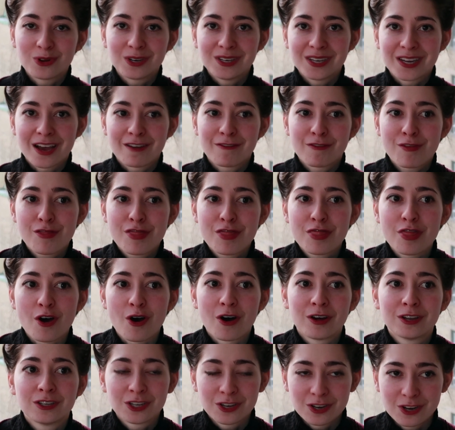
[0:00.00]
wouldn't have
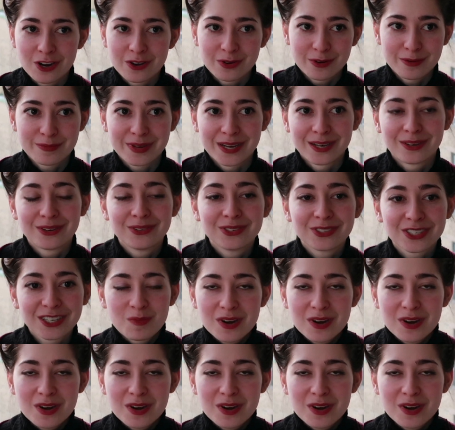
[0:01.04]
thought to know about.